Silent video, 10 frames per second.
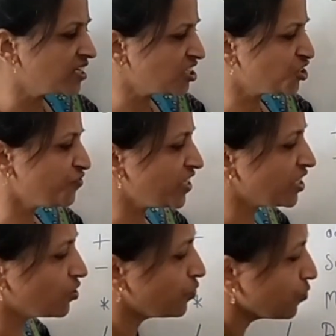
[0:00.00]
then it
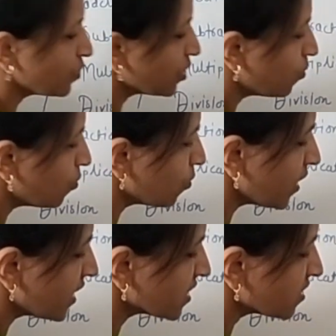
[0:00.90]
will give you the whole
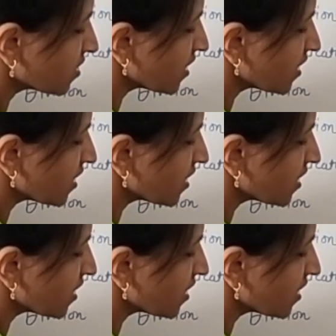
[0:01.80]
answer,